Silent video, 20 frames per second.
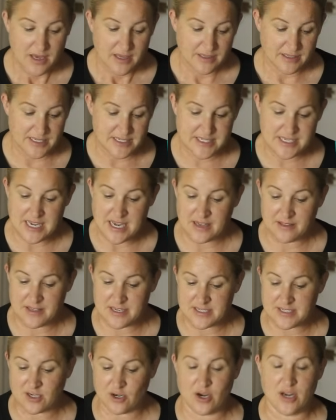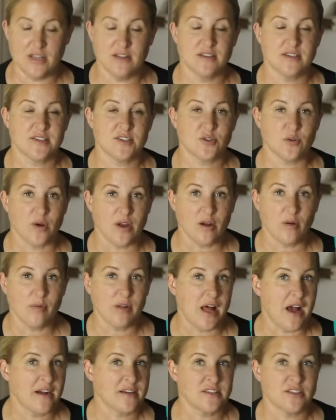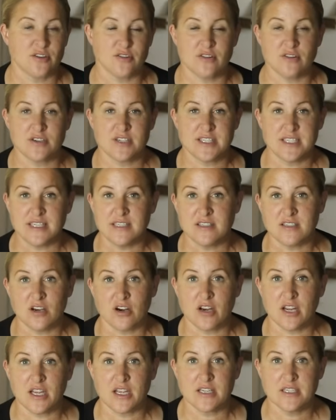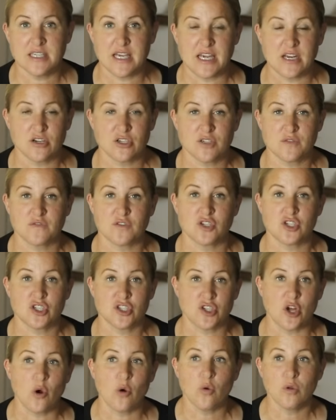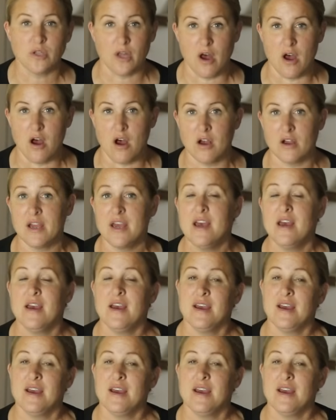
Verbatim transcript: Lisianthus are in the soil blocks or their seed starting containers for so long,